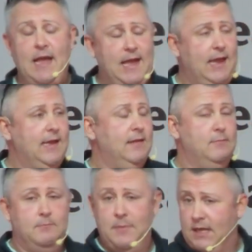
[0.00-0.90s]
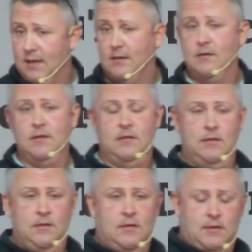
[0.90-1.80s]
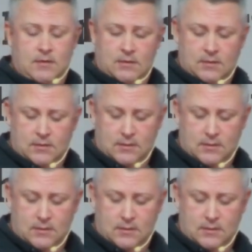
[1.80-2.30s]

Amen. Right.